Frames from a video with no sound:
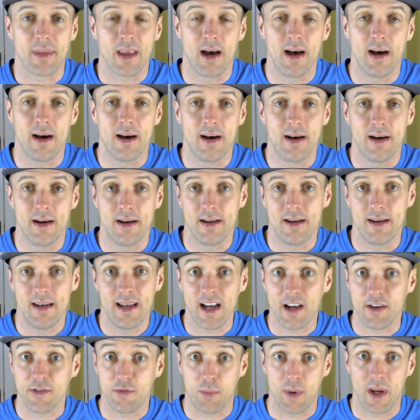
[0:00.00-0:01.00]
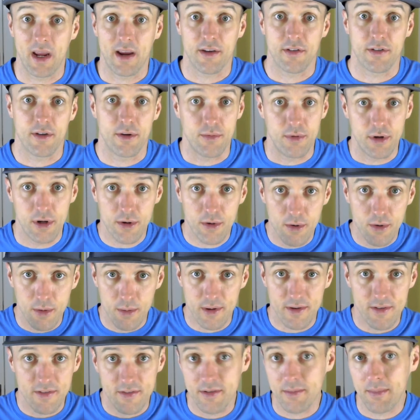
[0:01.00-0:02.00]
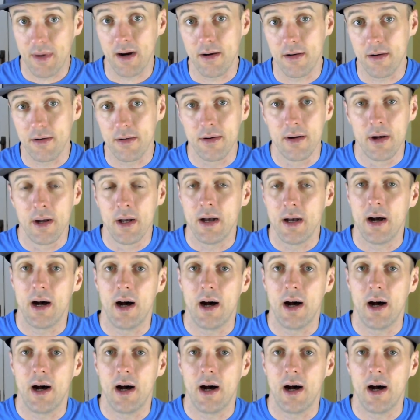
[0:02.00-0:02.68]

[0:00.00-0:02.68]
uh, next week. So no quiz tomorrow.